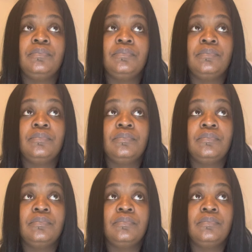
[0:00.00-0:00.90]

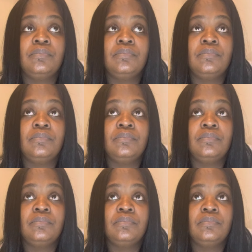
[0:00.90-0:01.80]

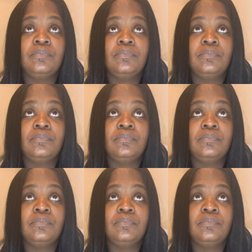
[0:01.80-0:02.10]
No one is speaking in this clip.